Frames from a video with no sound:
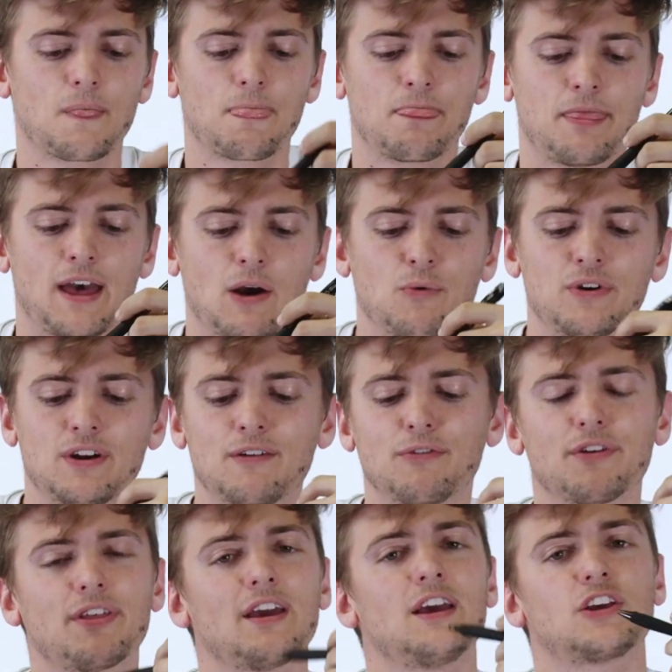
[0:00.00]
that
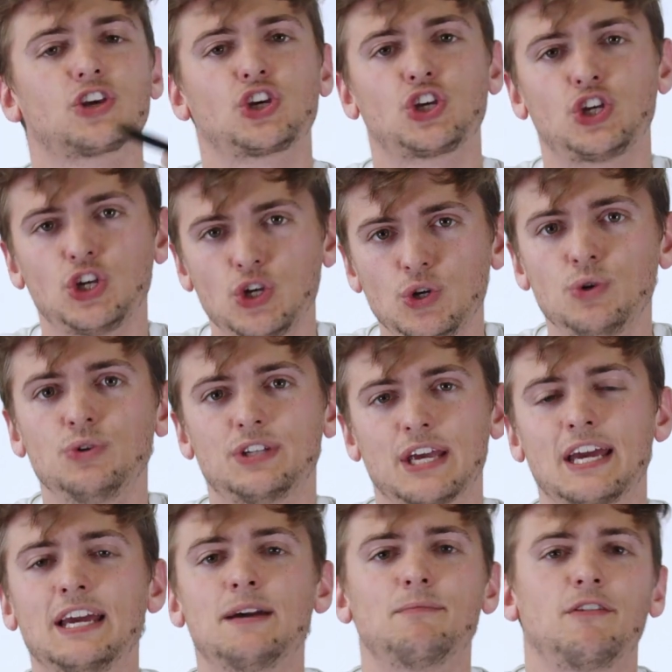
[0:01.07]
whenever they accuse
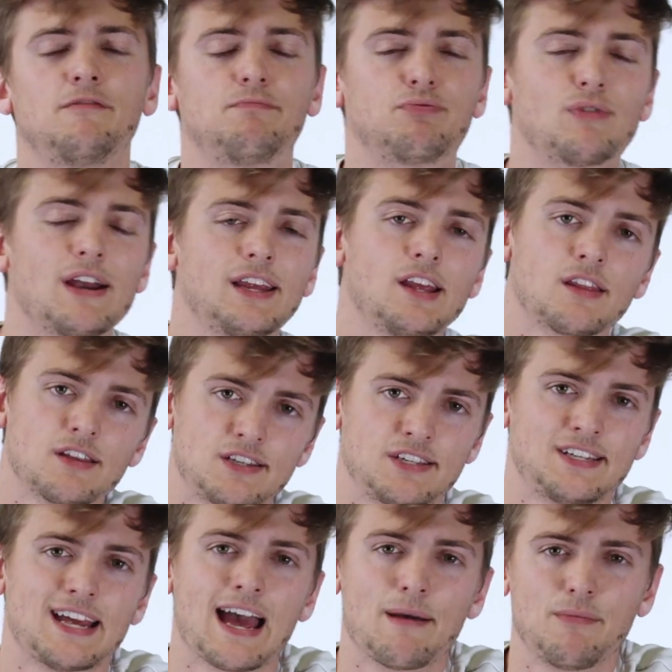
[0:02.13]
him of breaking the
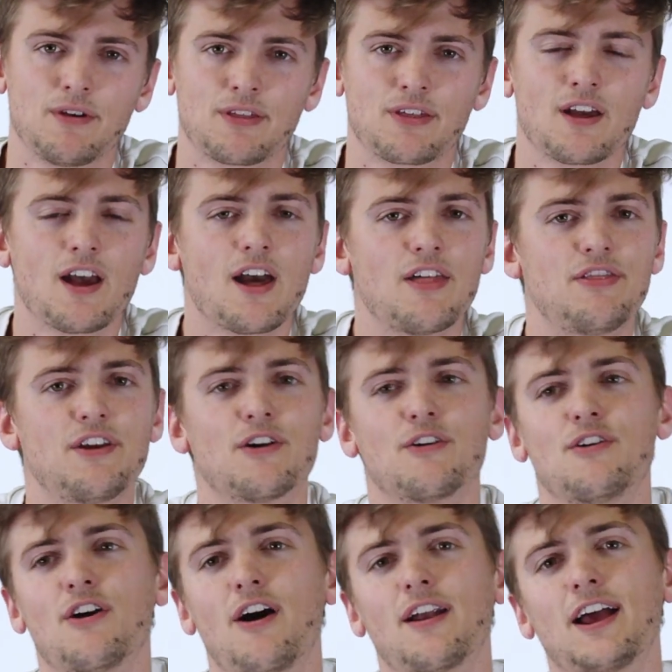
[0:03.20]
Sabbath, they are
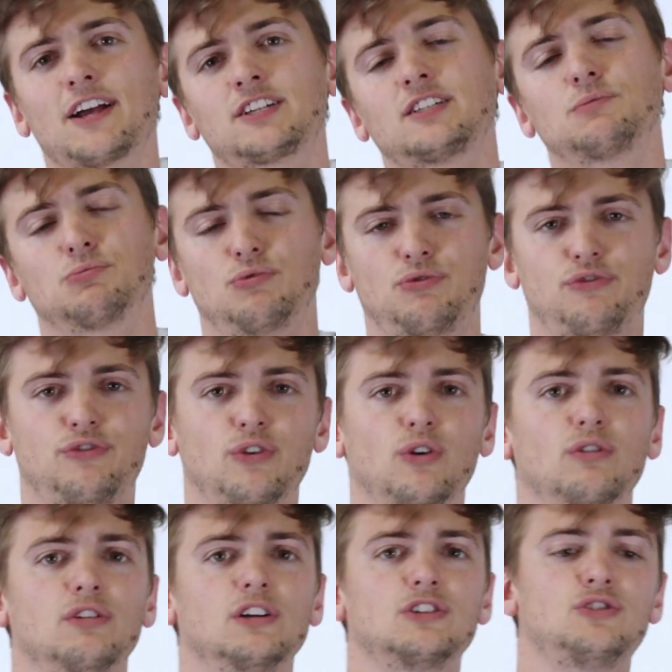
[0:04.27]
not actually
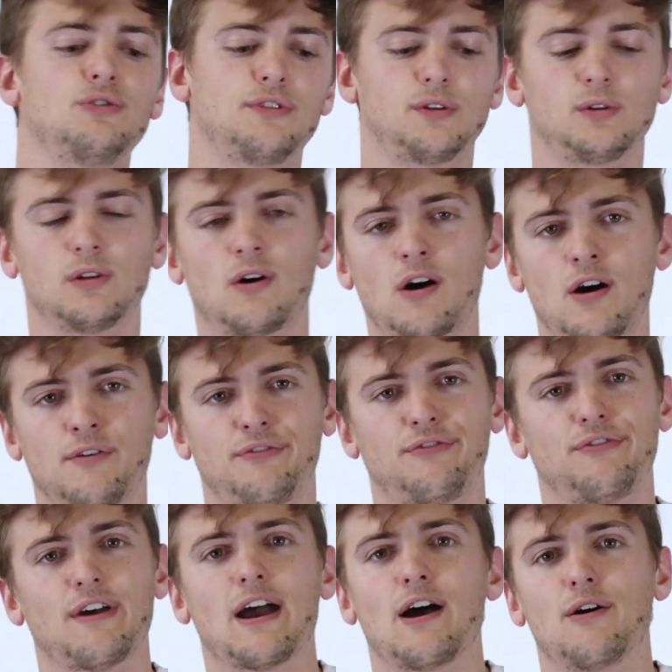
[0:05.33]
referring to the law
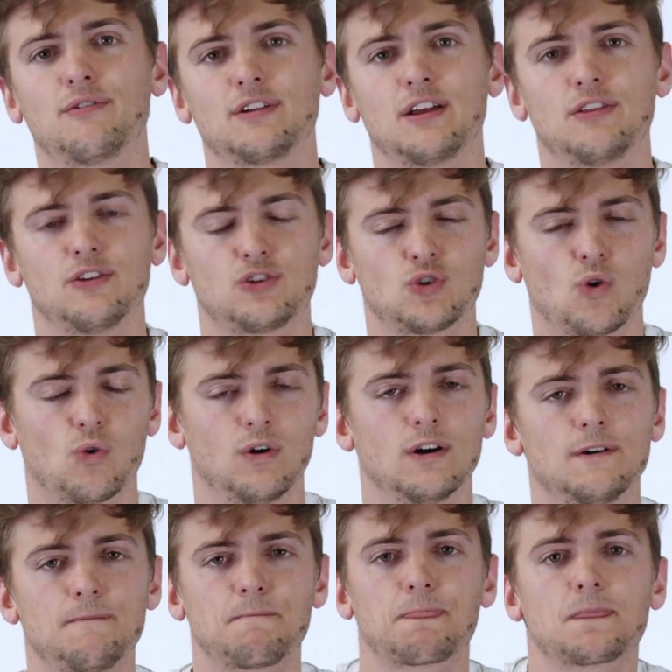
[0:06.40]
found in the Torah.
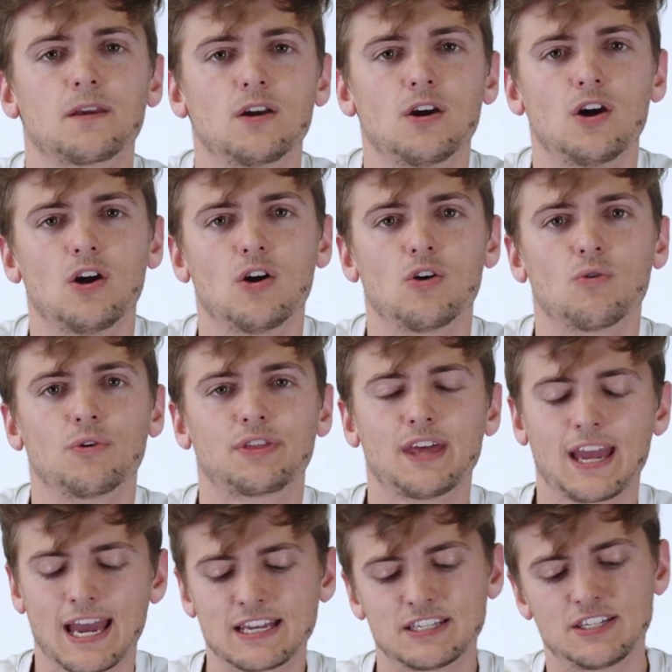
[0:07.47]
What
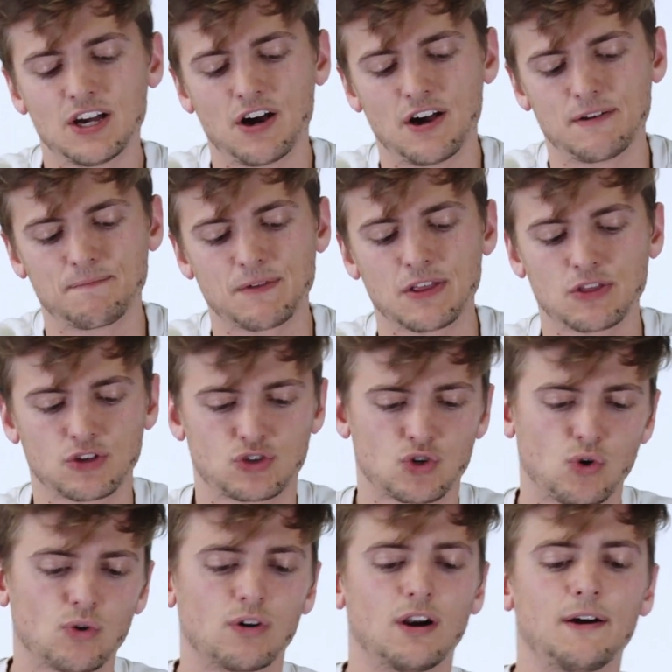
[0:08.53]
they had done in the
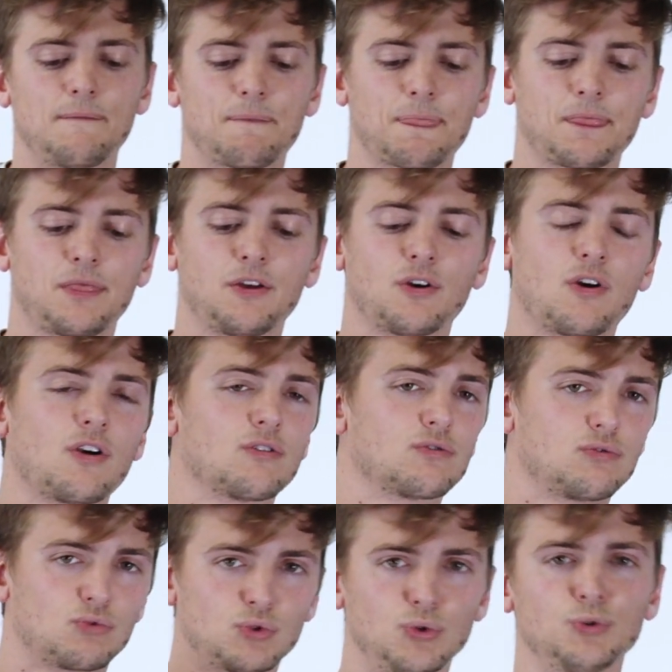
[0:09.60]
Torah, there are
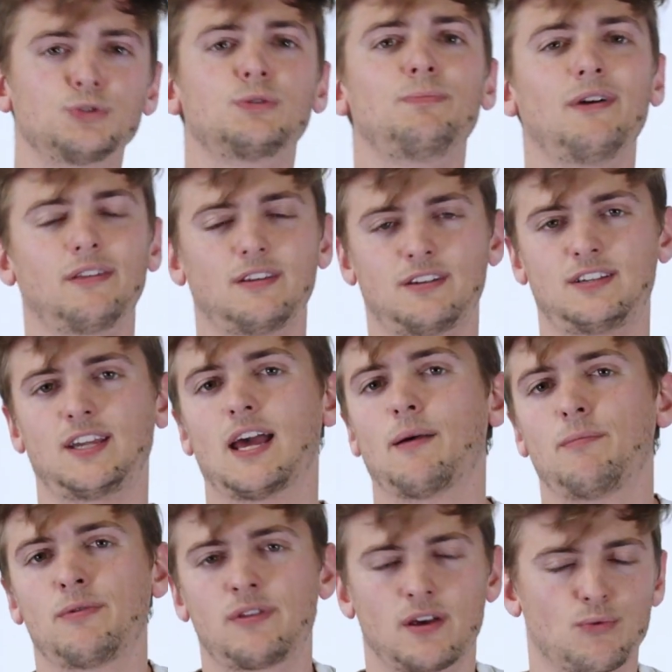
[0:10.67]
rules about the
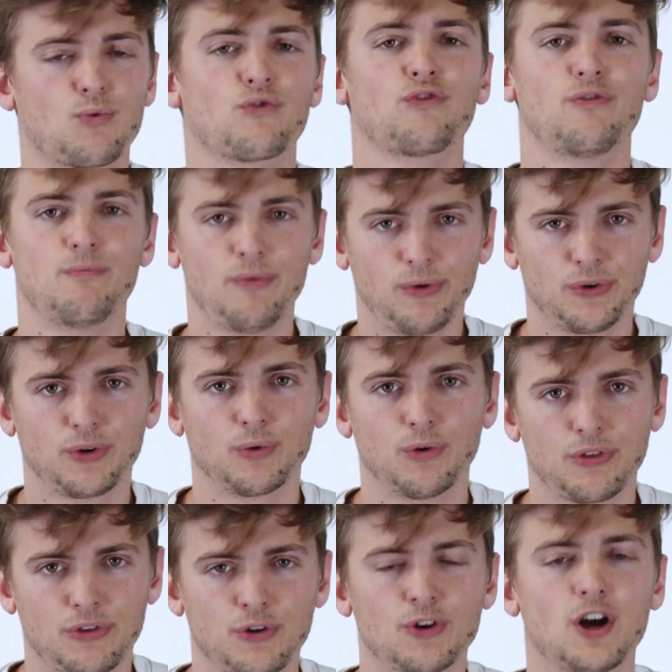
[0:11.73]
Sabbath that we're familiar
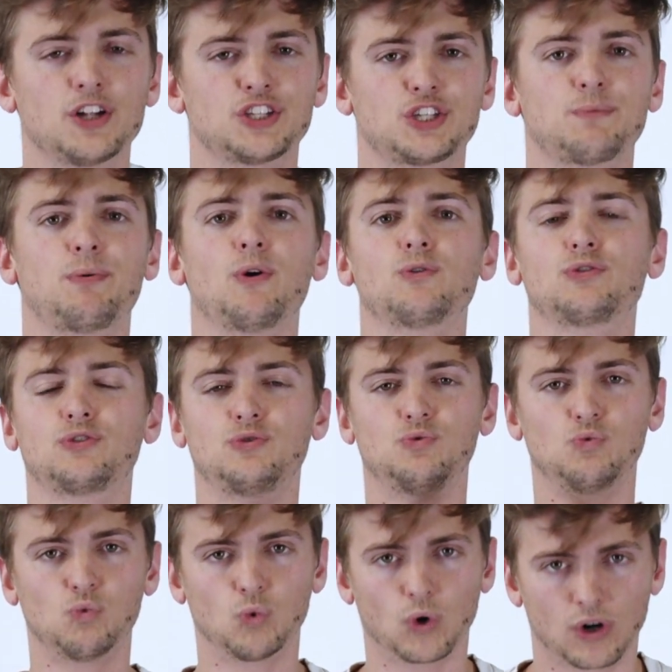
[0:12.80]
with. You're not supposed to
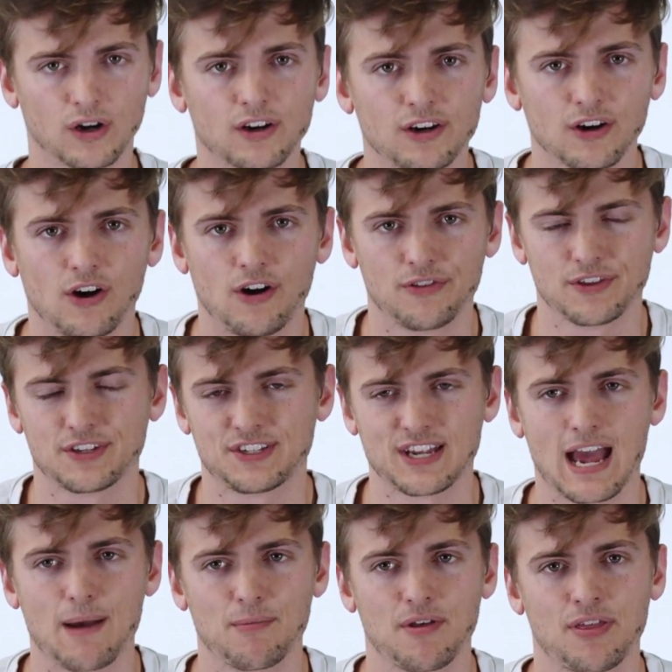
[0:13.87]
work on the
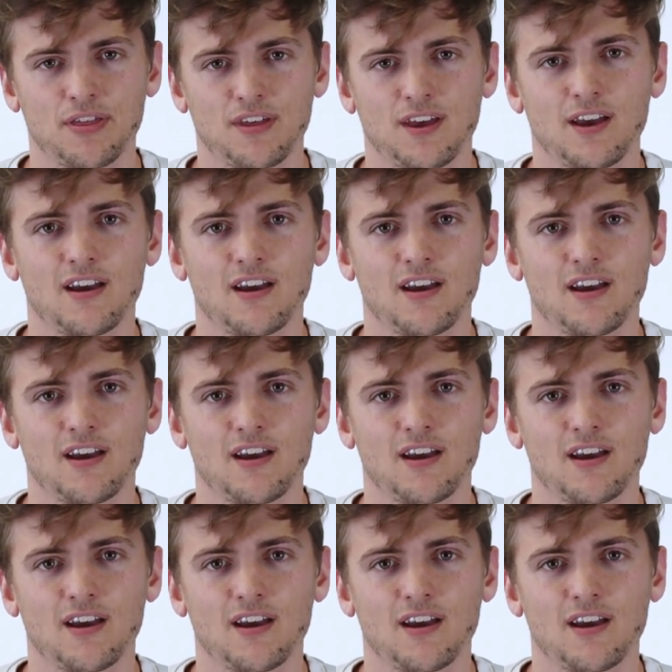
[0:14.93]
Sabbath.